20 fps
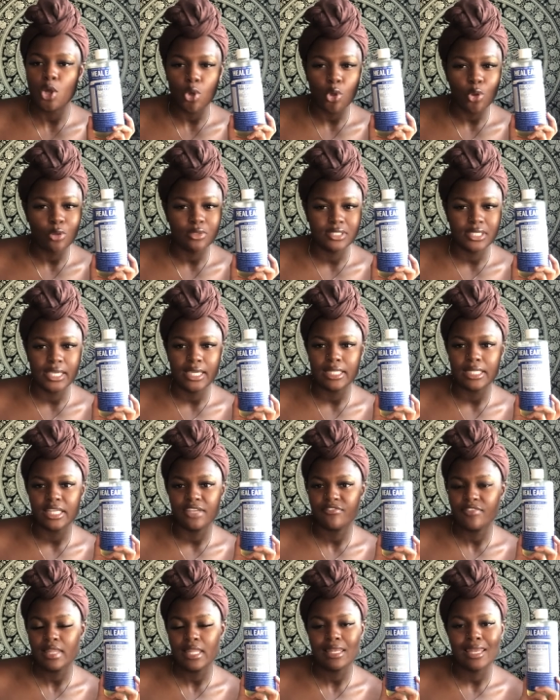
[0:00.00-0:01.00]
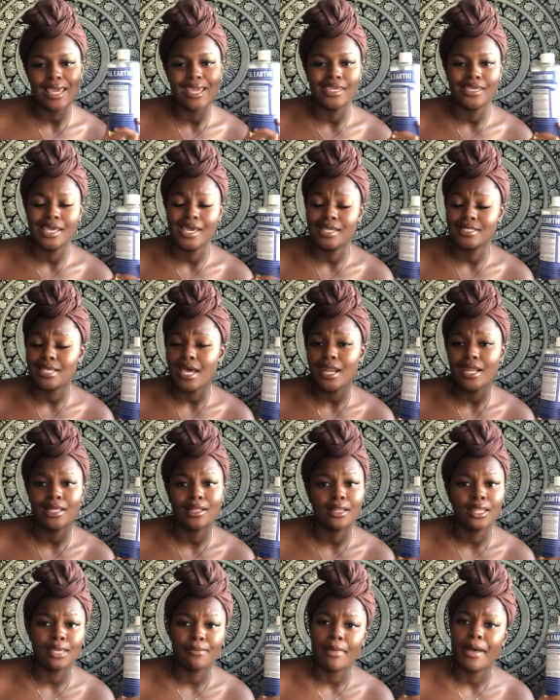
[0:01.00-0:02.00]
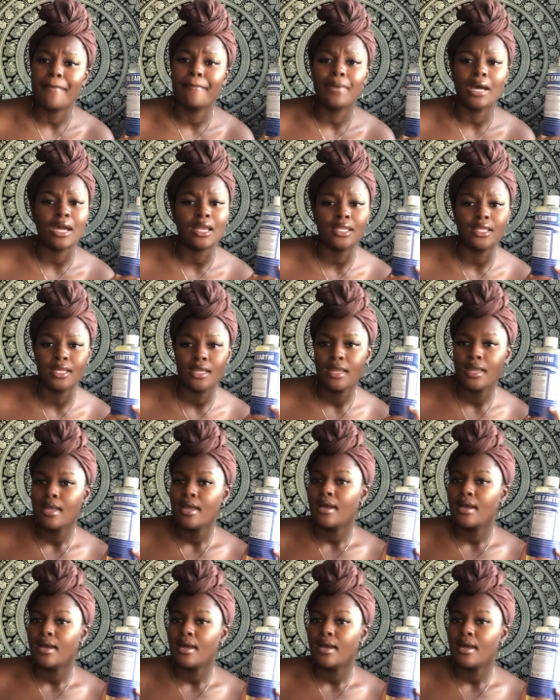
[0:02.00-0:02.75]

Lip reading: cold, tingly feeling like, yes, I done cleaned my body.